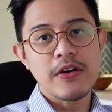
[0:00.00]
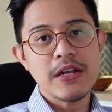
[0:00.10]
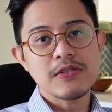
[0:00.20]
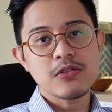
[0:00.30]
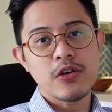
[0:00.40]
All
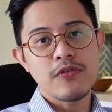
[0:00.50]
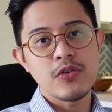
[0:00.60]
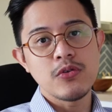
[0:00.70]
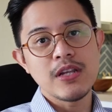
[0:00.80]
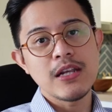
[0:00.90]
right, so if
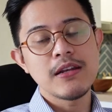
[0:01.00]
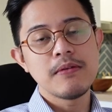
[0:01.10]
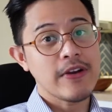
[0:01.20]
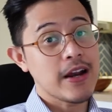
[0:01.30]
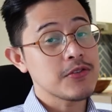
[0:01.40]
you
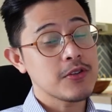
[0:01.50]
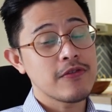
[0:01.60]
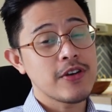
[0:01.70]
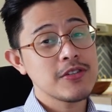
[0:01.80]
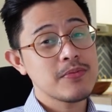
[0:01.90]
need financial
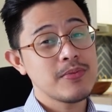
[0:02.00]
advice,